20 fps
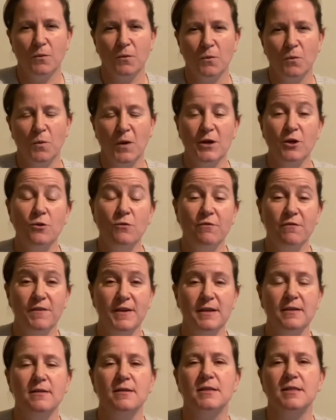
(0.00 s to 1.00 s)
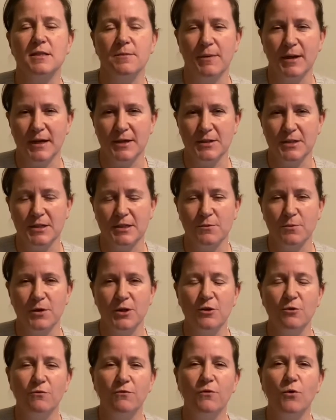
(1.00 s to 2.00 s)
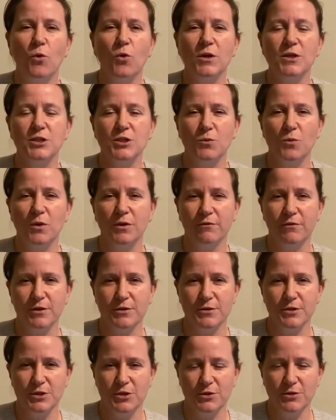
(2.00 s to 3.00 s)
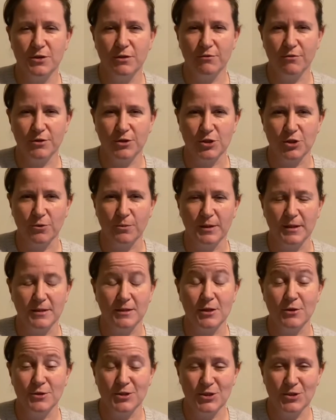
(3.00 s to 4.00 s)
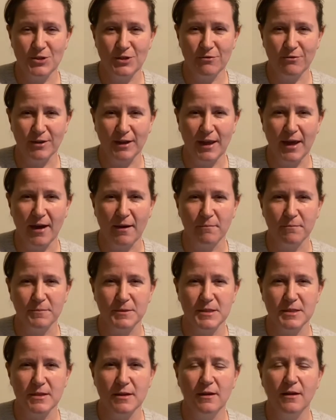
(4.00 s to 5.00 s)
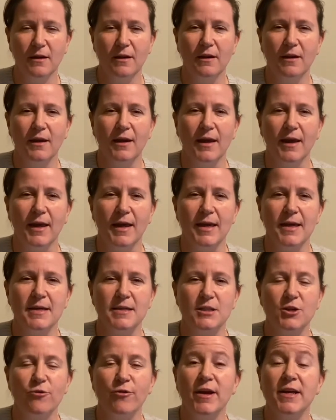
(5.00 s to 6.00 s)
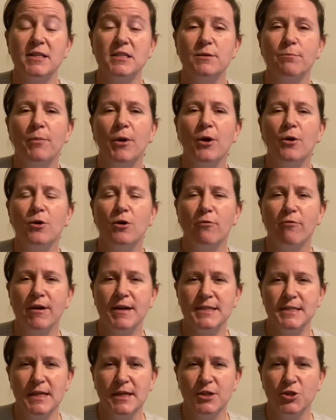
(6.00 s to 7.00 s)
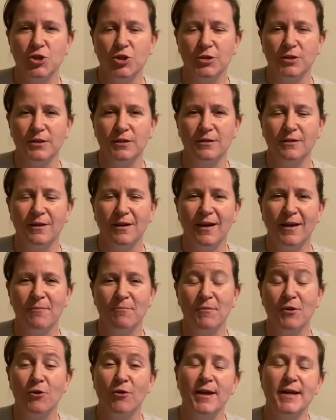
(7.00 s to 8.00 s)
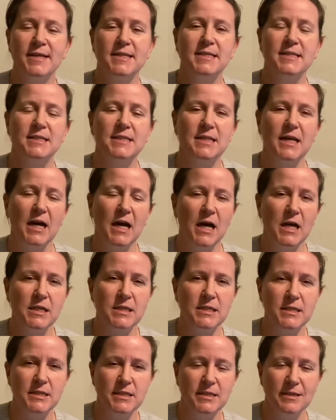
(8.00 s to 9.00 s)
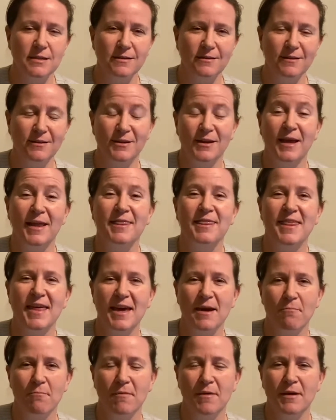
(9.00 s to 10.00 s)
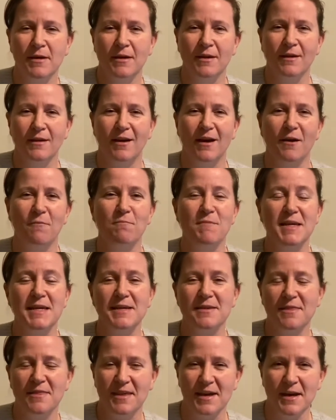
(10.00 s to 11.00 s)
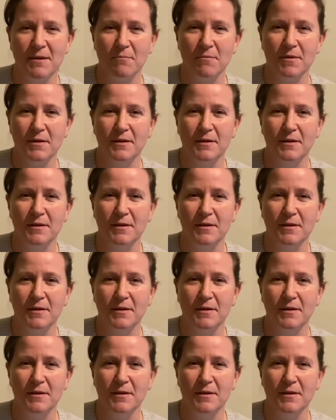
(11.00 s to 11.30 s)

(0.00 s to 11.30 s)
When you feel this about it, when you fall into one of those two different topics, those two different camps, it creates a polarization. It creates an us and them, a me and them.